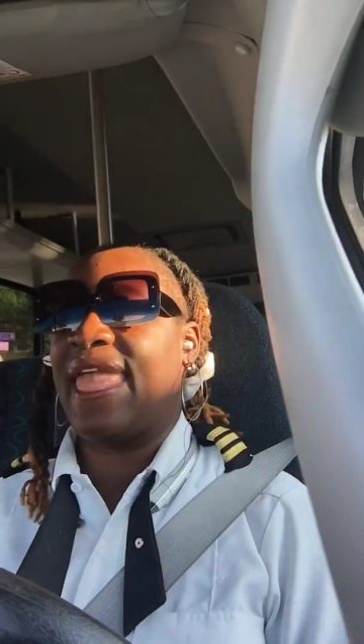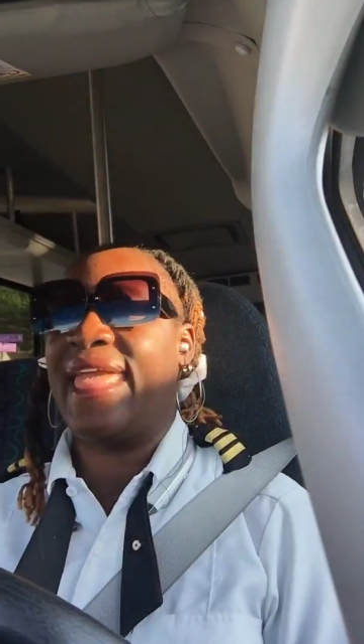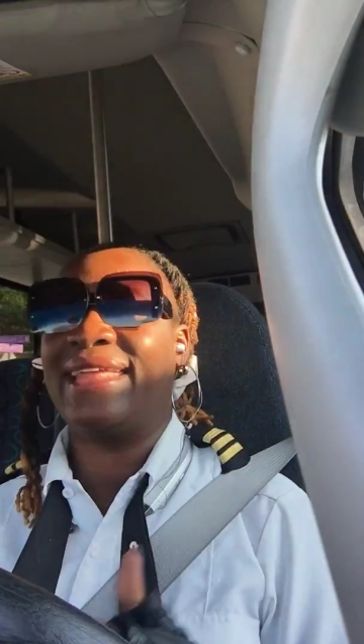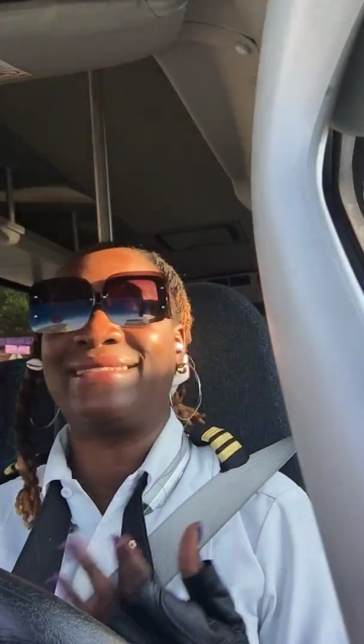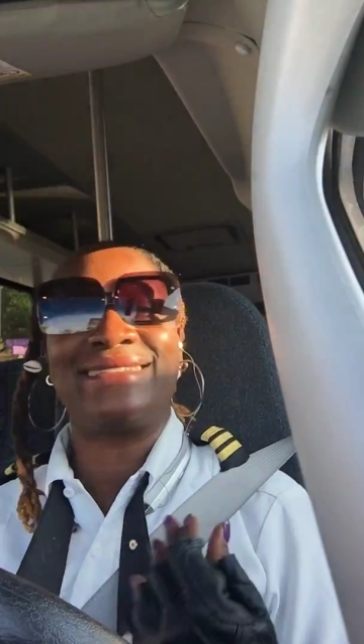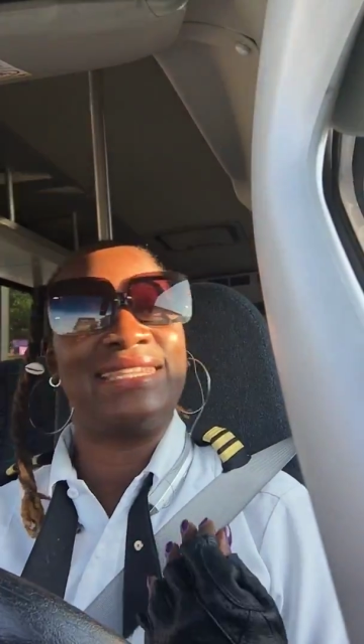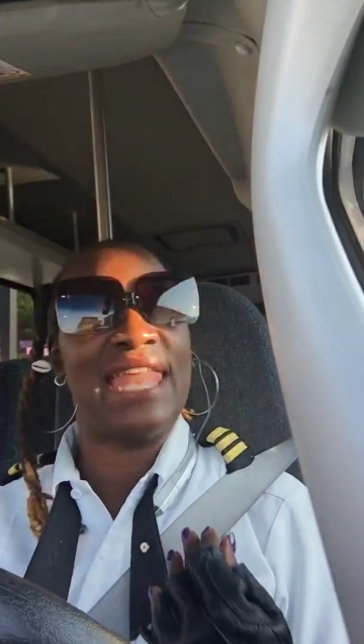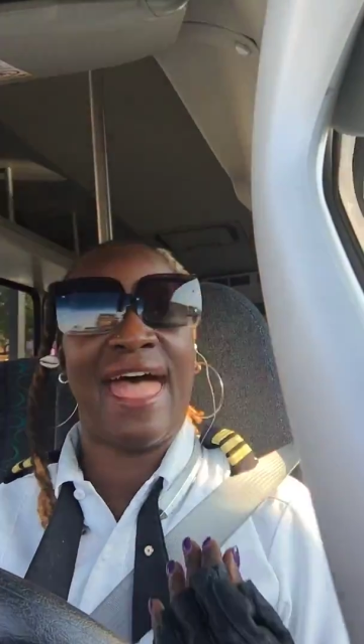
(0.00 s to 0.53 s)

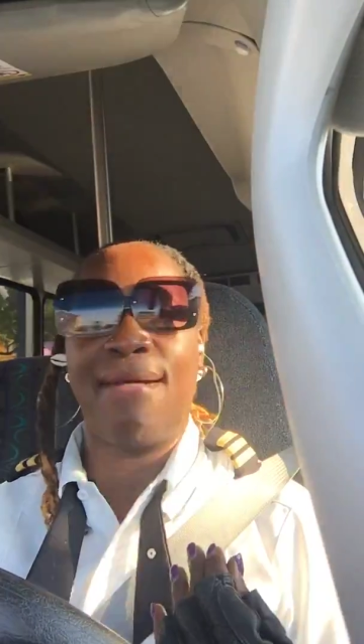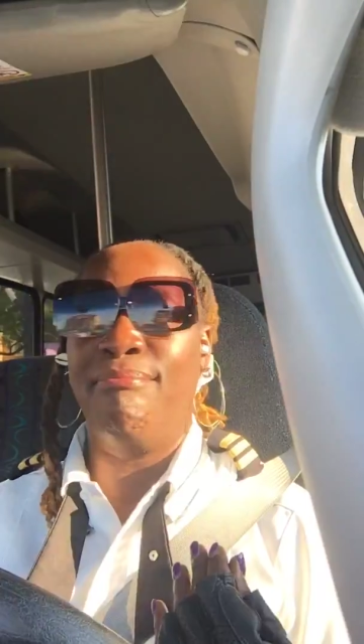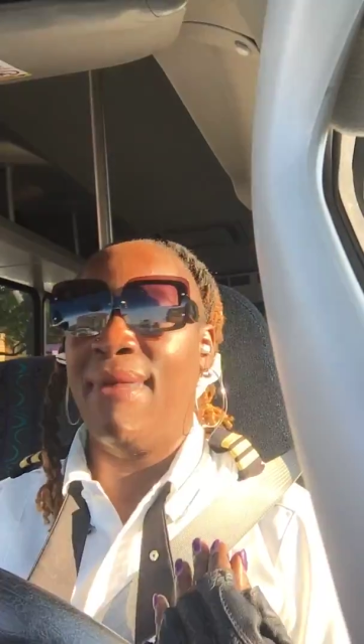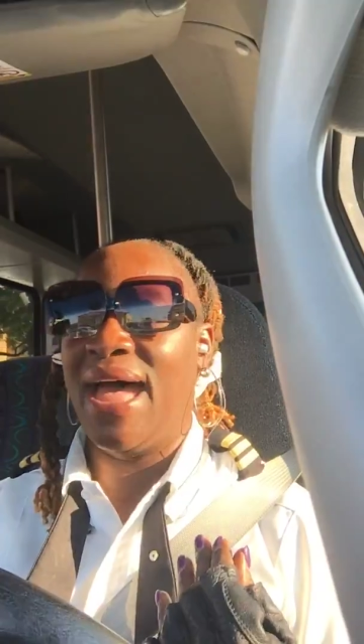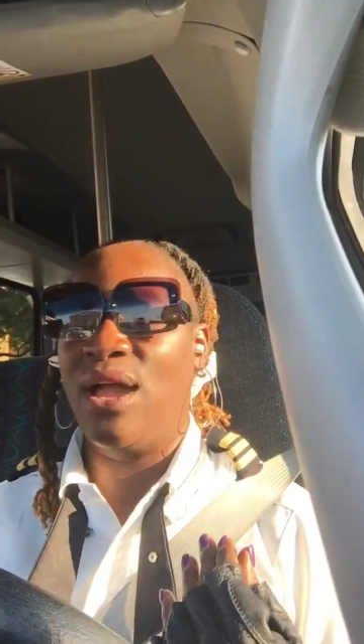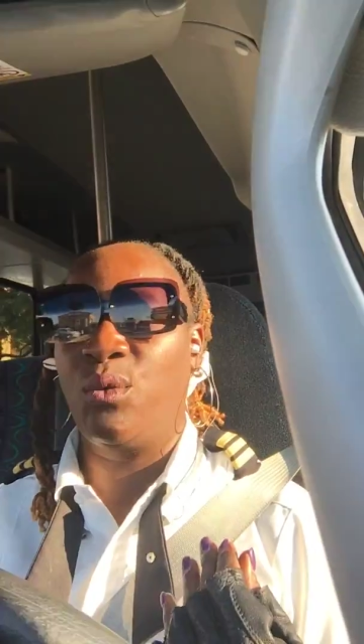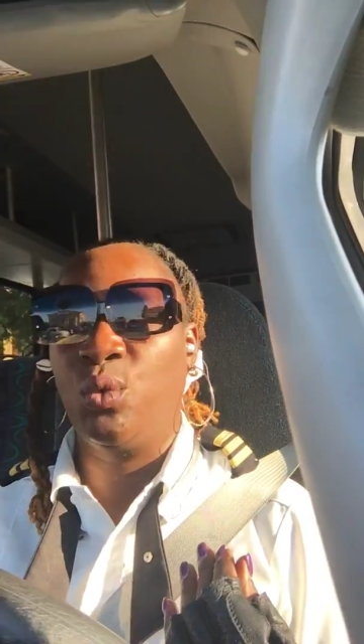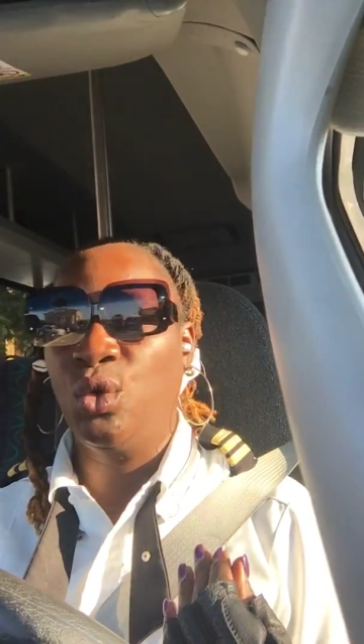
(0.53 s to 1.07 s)
It's not
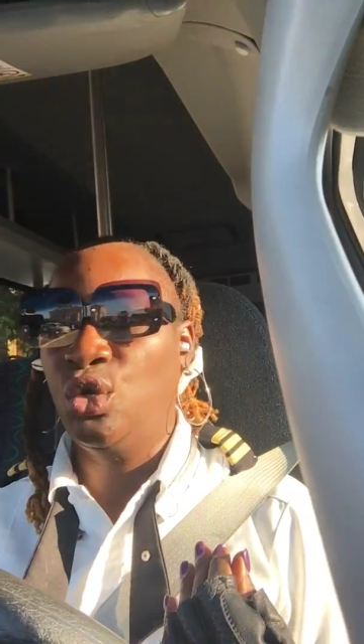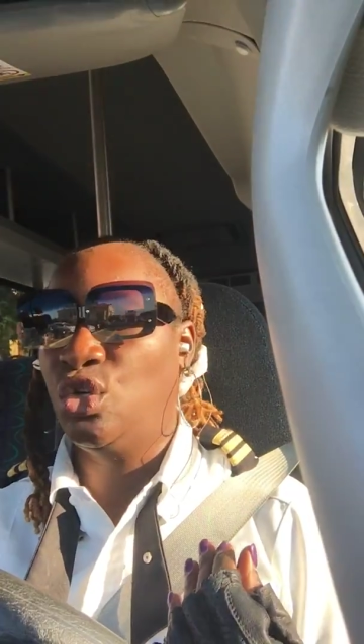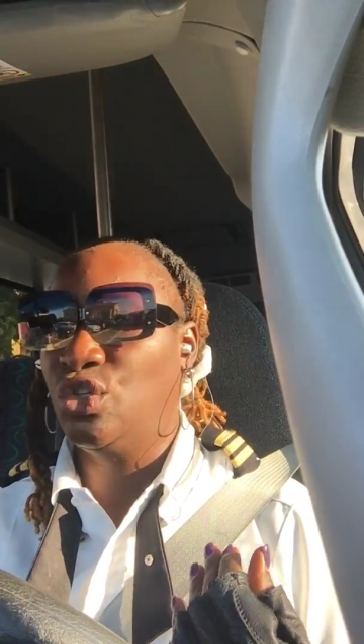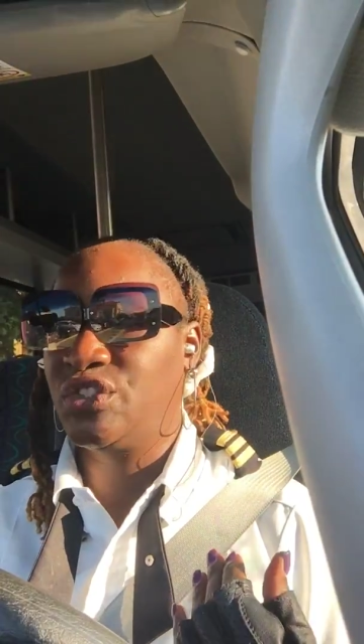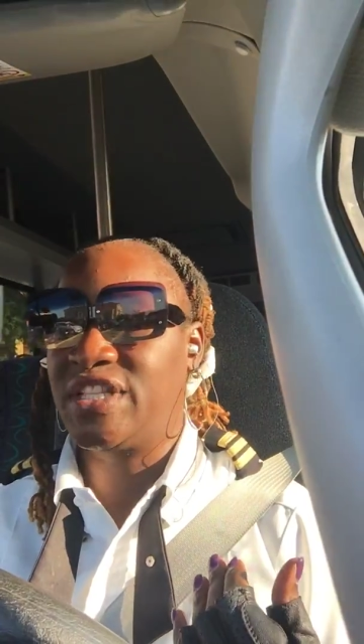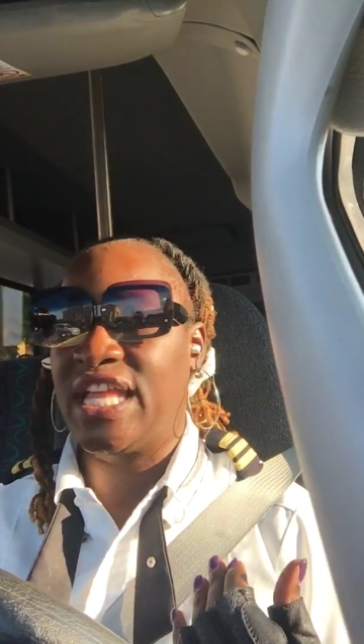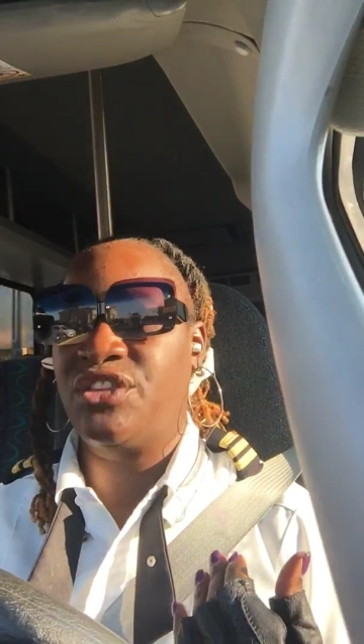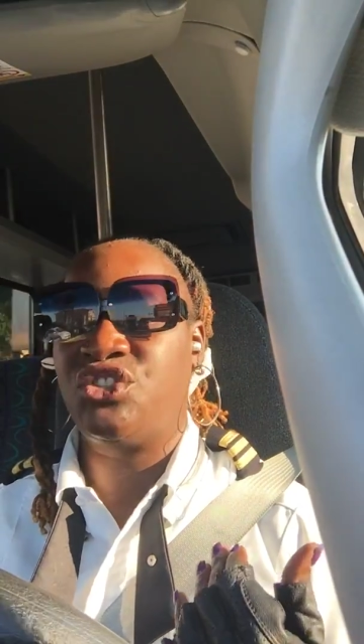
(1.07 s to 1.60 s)
my
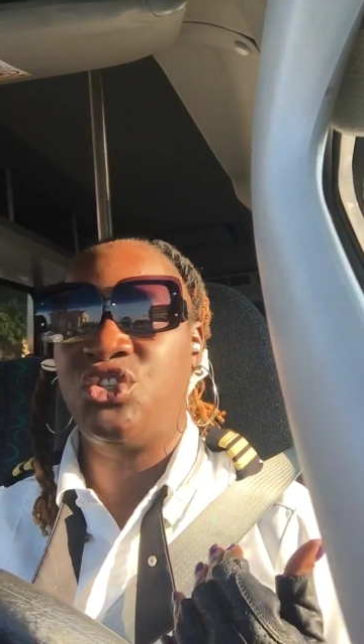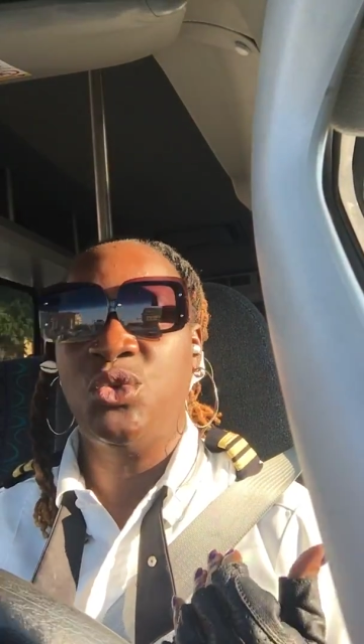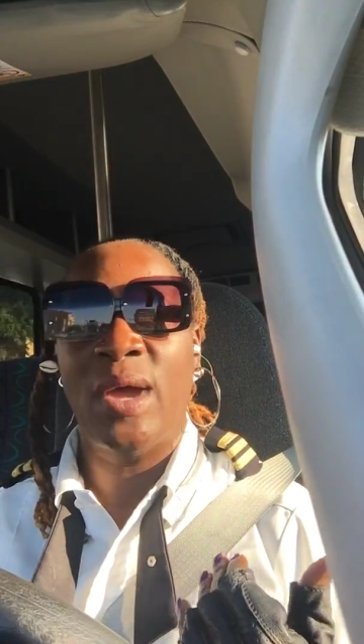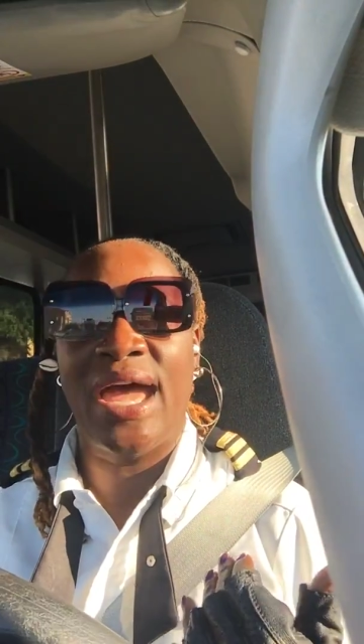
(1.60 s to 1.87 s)
rules that you